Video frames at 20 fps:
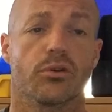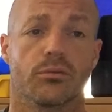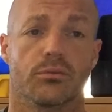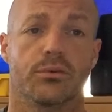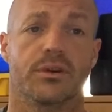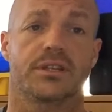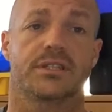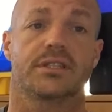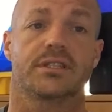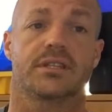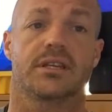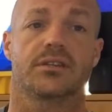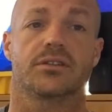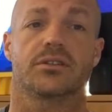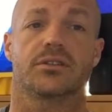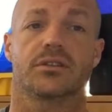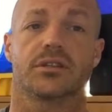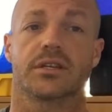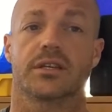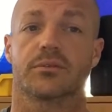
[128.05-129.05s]
almost
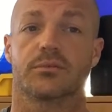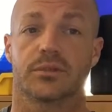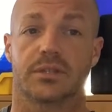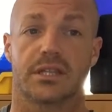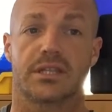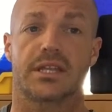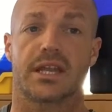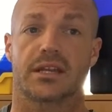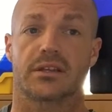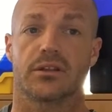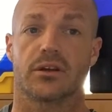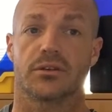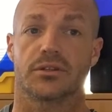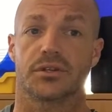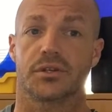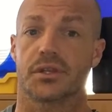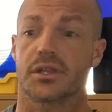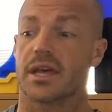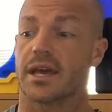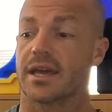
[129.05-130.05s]
essentially, with the
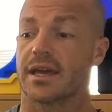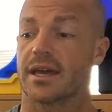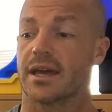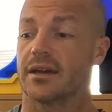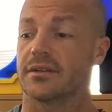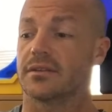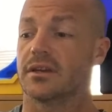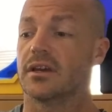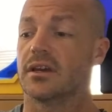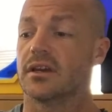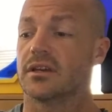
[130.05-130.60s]
technology they had.